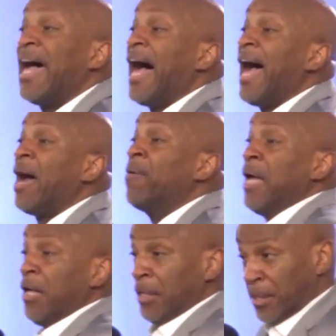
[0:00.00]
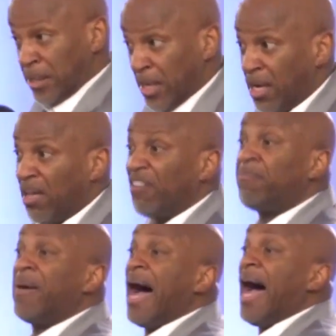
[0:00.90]
I'm
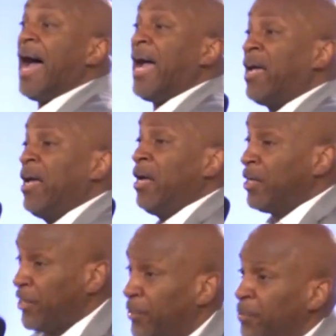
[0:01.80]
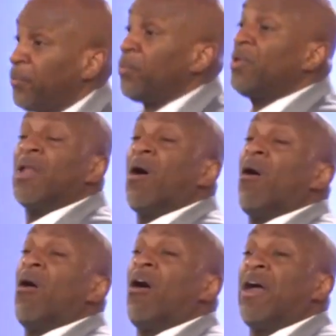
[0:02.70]
loved by you,
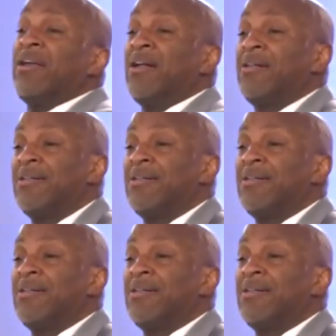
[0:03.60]
Lord.